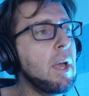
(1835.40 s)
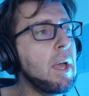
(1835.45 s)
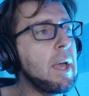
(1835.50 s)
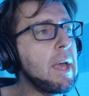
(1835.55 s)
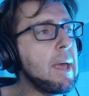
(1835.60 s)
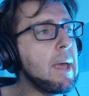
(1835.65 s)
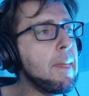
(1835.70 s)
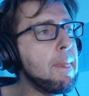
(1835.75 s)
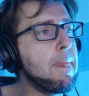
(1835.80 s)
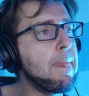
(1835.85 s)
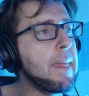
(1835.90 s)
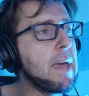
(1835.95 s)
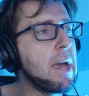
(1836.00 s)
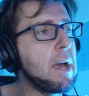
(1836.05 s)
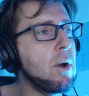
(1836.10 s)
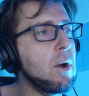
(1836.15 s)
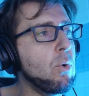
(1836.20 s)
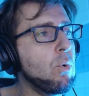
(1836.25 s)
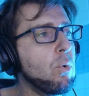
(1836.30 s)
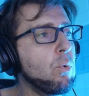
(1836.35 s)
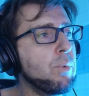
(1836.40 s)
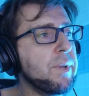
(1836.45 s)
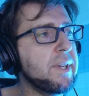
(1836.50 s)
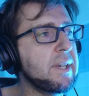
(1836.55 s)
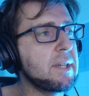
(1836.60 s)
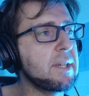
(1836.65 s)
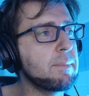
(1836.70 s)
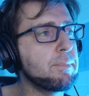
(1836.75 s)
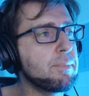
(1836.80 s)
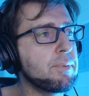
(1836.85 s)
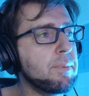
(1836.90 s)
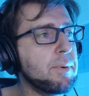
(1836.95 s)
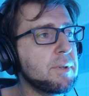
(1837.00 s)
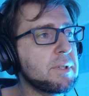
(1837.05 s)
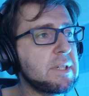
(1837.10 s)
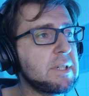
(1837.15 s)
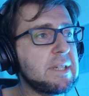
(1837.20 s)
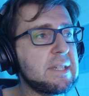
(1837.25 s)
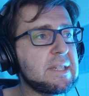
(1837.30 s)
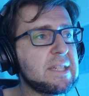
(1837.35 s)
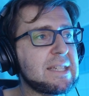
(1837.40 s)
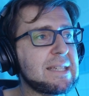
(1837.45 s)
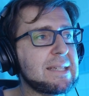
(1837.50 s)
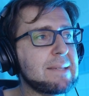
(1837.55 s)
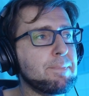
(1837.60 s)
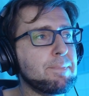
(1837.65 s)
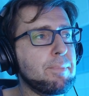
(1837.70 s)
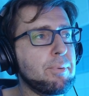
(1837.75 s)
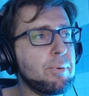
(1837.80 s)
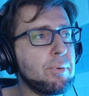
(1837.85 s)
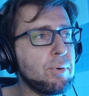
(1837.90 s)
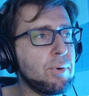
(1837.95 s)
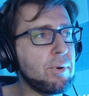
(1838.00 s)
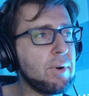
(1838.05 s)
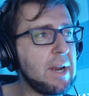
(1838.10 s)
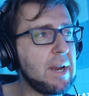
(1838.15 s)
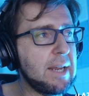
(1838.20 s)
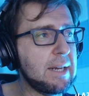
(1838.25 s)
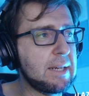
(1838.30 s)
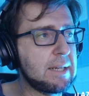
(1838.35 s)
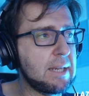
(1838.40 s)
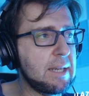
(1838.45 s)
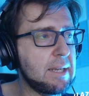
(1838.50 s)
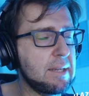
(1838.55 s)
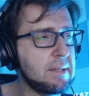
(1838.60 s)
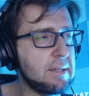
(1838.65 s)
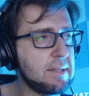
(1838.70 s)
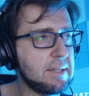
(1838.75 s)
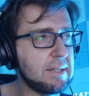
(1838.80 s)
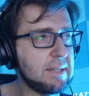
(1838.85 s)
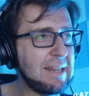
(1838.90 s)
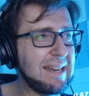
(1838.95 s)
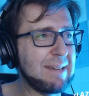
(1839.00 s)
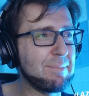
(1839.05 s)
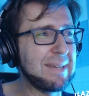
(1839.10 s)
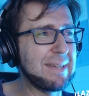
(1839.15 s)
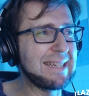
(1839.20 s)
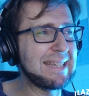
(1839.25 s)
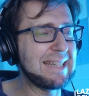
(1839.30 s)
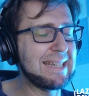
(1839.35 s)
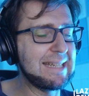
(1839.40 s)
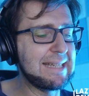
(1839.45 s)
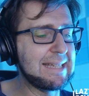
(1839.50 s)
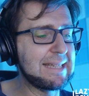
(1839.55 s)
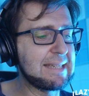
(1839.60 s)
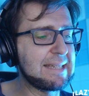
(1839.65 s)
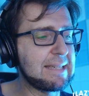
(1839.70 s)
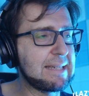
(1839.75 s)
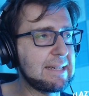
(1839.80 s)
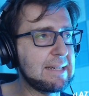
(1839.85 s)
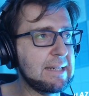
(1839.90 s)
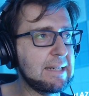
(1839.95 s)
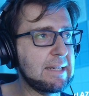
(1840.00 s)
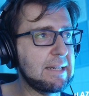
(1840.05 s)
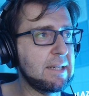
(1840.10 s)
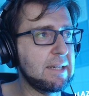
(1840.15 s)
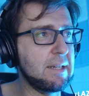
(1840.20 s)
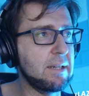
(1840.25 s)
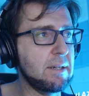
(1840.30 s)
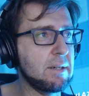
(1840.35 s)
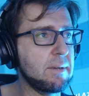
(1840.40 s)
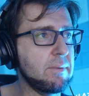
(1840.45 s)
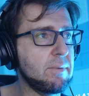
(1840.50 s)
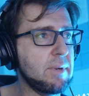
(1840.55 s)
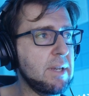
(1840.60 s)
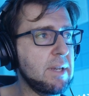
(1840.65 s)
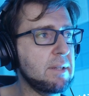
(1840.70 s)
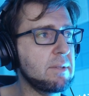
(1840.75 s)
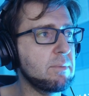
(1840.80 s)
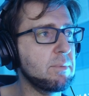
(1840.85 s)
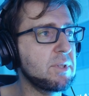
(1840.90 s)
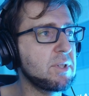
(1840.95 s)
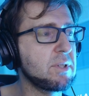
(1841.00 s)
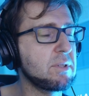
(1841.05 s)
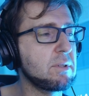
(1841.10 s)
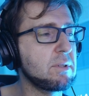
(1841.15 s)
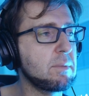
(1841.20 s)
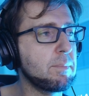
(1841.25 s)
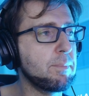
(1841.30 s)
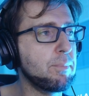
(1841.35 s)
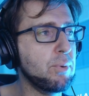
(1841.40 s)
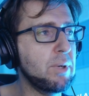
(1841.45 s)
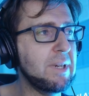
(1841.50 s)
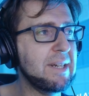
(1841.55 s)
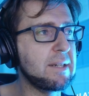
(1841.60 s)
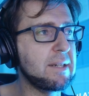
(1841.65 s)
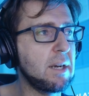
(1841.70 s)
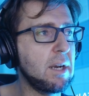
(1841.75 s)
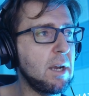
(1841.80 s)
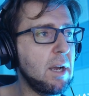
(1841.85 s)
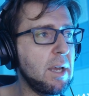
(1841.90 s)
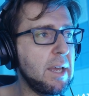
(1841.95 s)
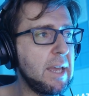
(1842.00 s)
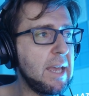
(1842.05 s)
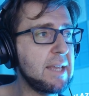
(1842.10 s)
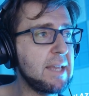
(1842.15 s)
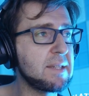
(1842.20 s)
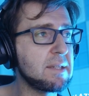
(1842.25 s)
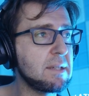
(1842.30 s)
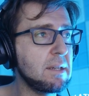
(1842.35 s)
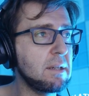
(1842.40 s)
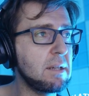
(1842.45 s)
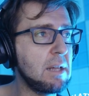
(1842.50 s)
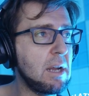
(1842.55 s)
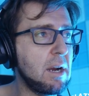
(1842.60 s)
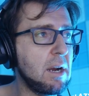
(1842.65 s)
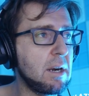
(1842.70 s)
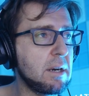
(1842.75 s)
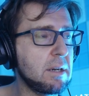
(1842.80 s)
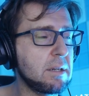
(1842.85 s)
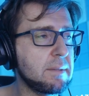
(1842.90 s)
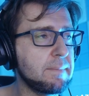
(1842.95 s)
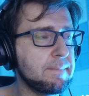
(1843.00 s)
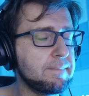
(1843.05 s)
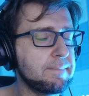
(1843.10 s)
and now we can put the sprite statement inside here, right? So we're just gonna print a single heart.